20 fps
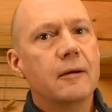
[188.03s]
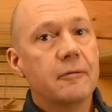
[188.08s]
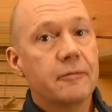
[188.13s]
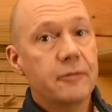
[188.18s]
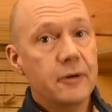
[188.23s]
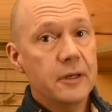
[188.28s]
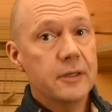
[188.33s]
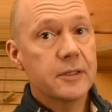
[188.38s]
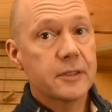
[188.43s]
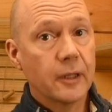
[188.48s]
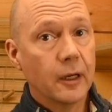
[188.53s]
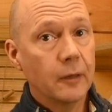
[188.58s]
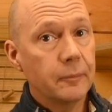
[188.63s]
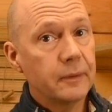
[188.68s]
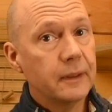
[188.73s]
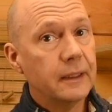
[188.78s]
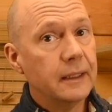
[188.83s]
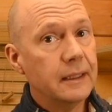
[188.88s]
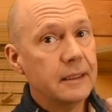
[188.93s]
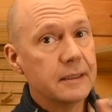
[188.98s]
First up
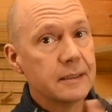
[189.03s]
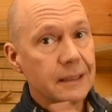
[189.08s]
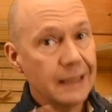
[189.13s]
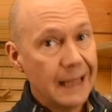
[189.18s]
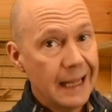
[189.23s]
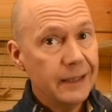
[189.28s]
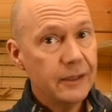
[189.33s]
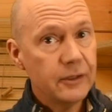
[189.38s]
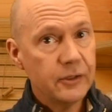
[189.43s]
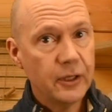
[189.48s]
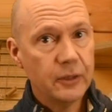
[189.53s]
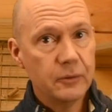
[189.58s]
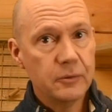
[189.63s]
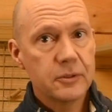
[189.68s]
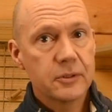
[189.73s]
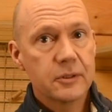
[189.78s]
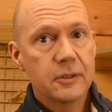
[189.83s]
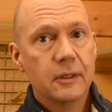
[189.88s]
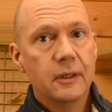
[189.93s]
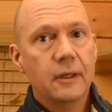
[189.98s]
is land
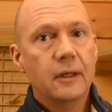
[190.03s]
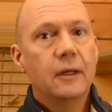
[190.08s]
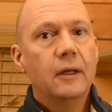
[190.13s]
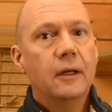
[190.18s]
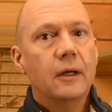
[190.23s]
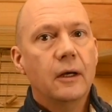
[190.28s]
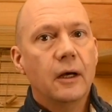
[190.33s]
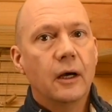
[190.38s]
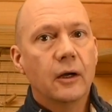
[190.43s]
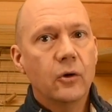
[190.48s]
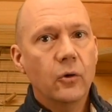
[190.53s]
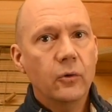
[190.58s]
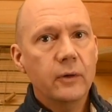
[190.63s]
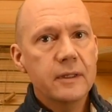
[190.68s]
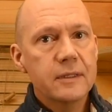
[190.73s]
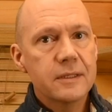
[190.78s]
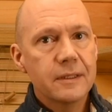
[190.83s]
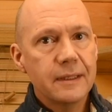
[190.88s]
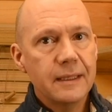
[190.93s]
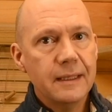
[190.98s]
use.
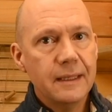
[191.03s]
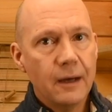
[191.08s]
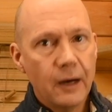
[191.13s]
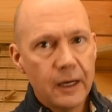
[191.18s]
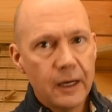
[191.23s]
According to the